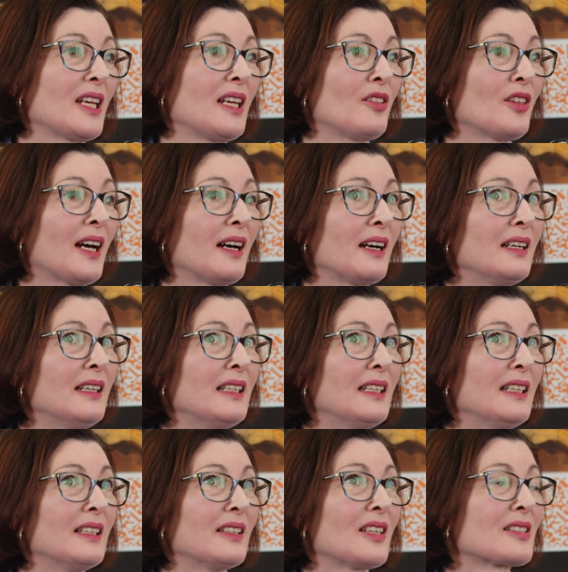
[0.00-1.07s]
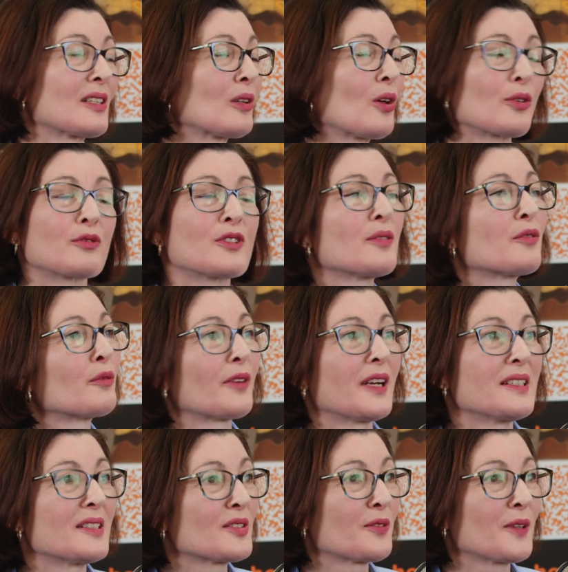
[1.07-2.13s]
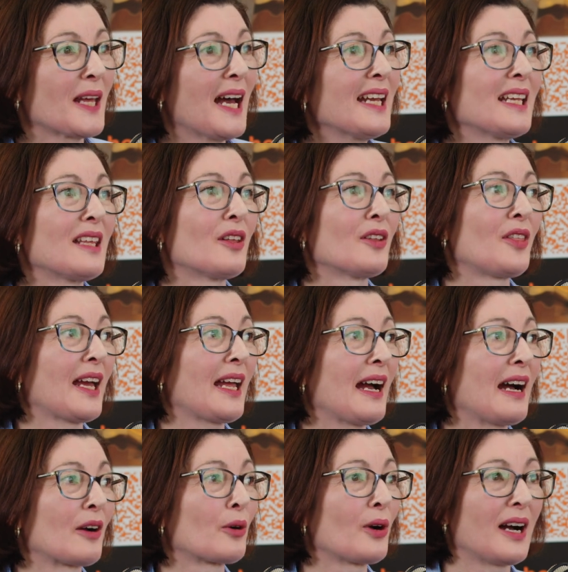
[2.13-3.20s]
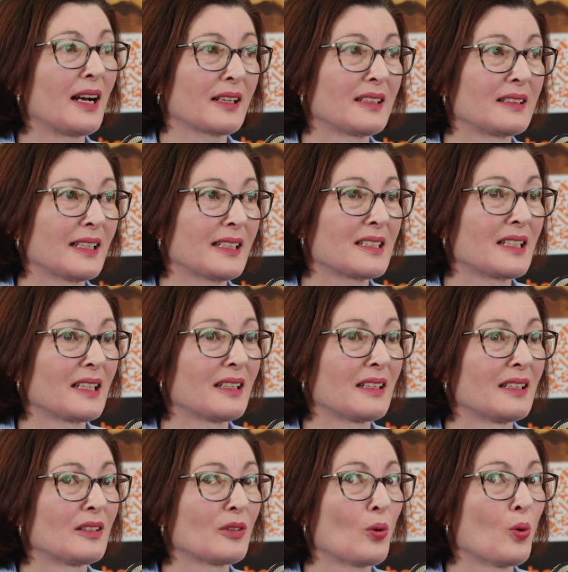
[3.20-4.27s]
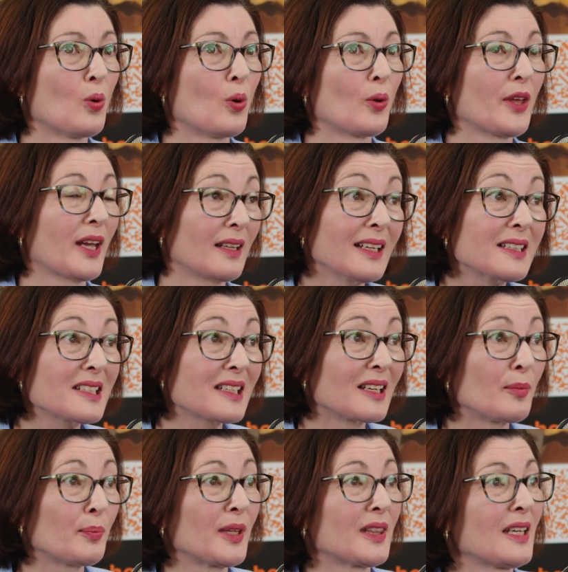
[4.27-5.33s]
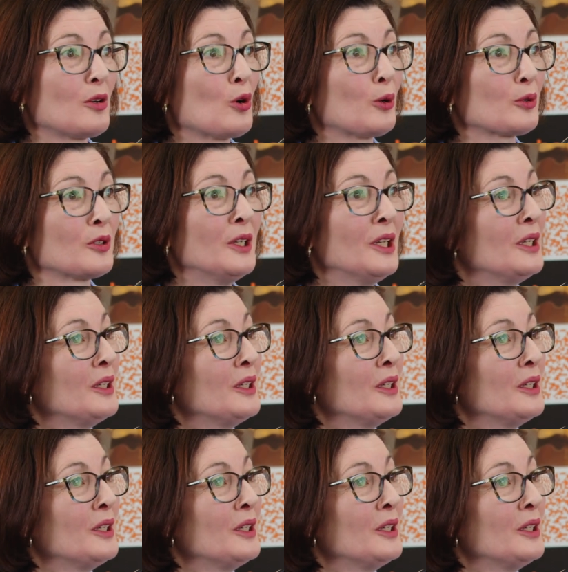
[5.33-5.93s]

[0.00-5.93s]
Either there's a lot of different reasons for that, either they are or aren't collecting it, or they're collecting it but they're not,